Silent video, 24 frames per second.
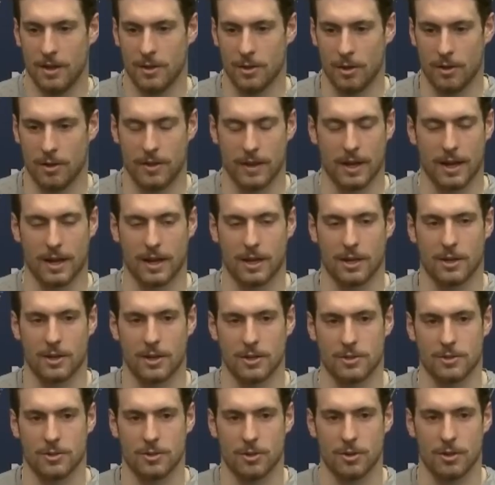only thing I can
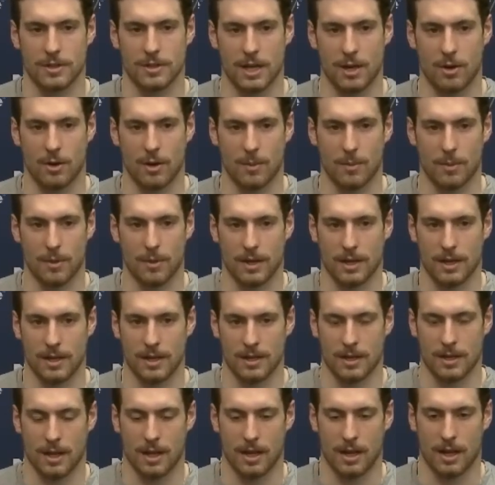control is how I play,
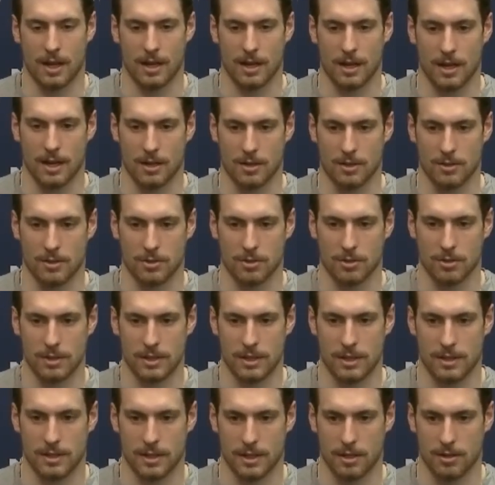and I can't control
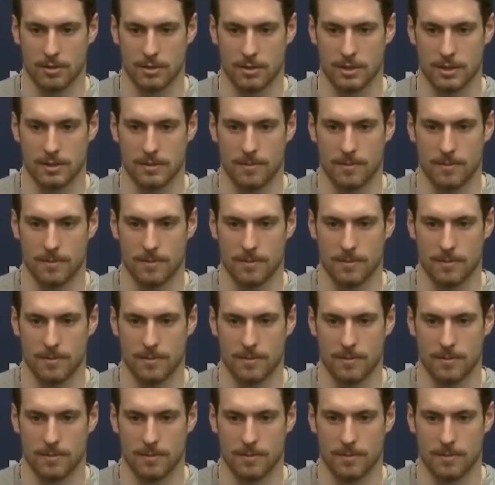anything else.